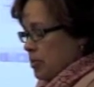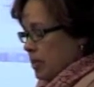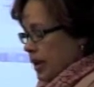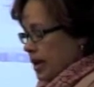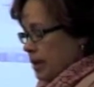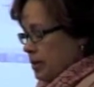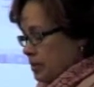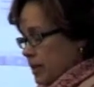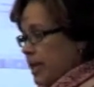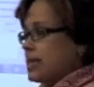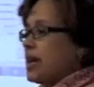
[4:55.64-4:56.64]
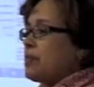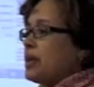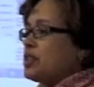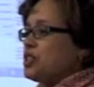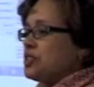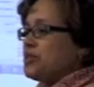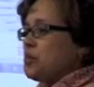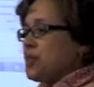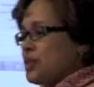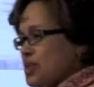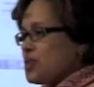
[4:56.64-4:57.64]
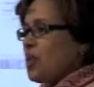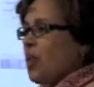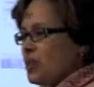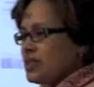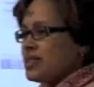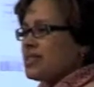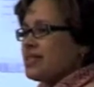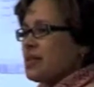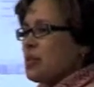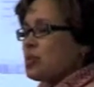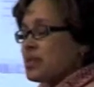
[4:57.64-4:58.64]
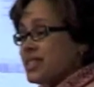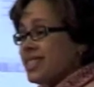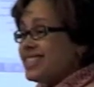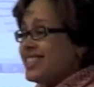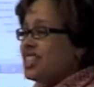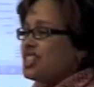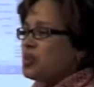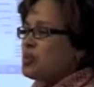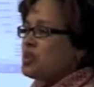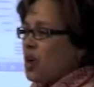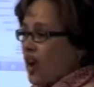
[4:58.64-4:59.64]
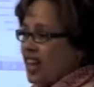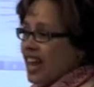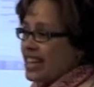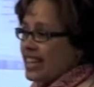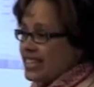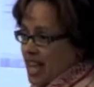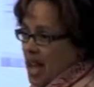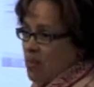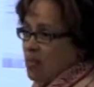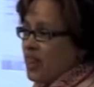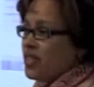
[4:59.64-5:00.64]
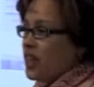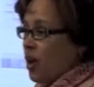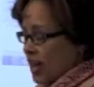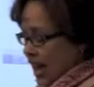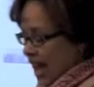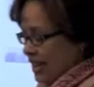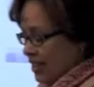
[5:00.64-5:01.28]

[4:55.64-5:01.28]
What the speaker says: But as I mentioned, with this course, what was in addition was the online exam and the online